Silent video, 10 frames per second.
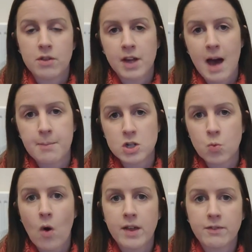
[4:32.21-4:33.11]
the cabbage
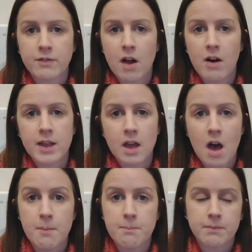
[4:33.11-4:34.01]
whitefly,
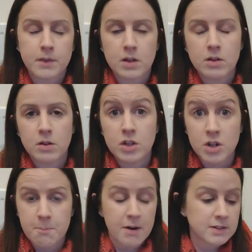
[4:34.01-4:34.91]

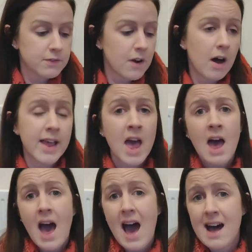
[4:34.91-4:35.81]
butterfly,
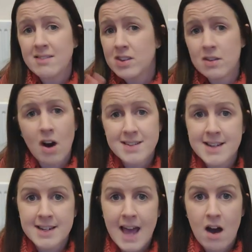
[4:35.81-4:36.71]
and I
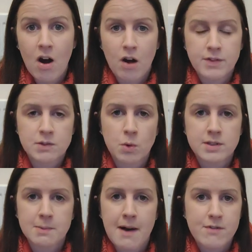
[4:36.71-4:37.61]
didn't get harvest
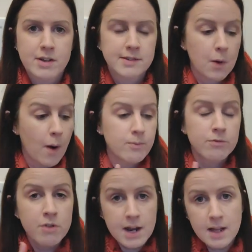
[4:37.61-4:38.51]
whatsoever. So
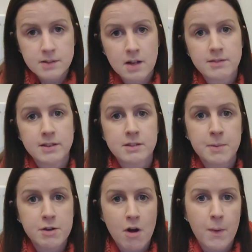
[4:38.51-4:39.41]
I'm really excited to
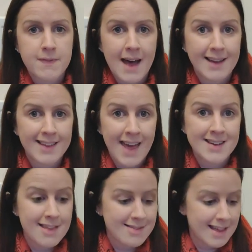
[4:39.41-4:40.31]
be growing that
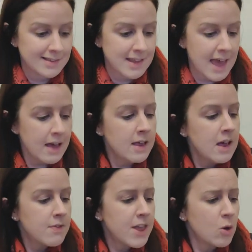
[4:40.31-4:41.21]
again this year.
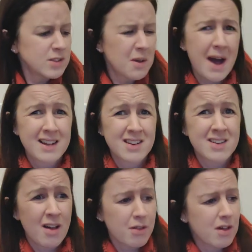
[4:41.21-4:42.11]
They also had
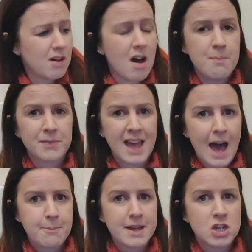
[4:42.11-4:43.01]
another
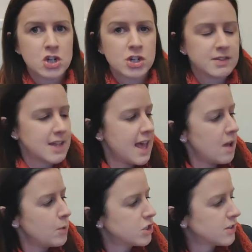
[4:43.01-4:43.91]
cabbage just
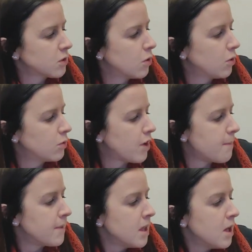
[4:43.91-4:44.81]
here, which is called
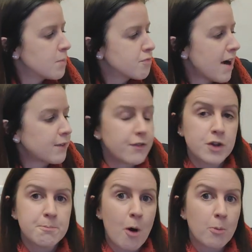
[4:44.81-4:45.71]

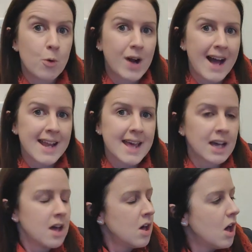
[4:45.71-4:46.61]
Bradford Bomb
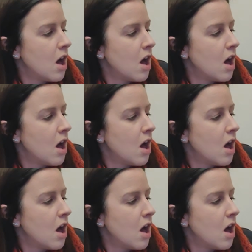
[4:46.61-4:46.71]
Organic,